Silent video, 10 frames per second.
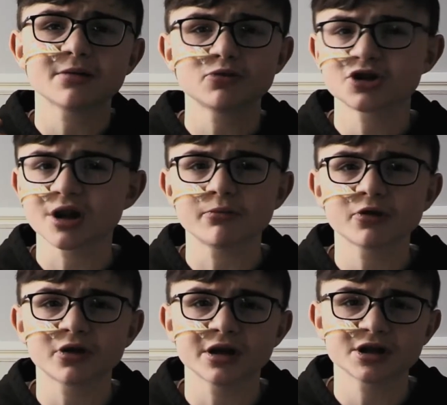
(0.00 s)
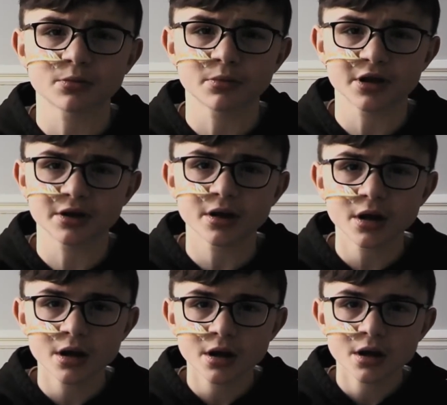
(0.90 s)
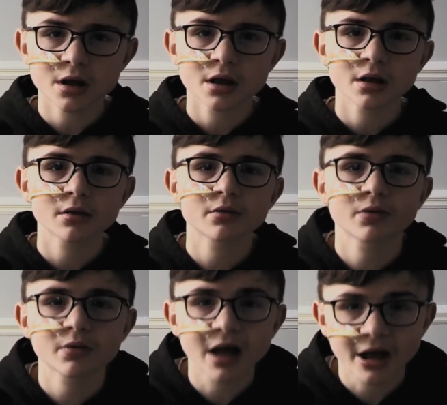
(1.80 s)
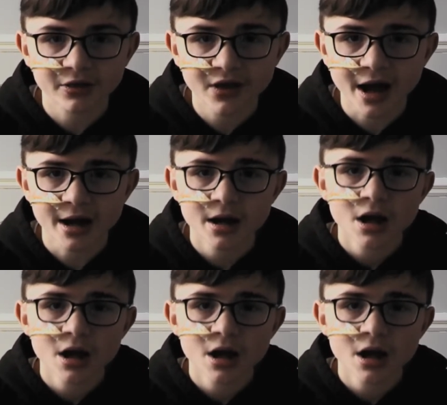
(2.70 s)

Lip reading: was generally something like that.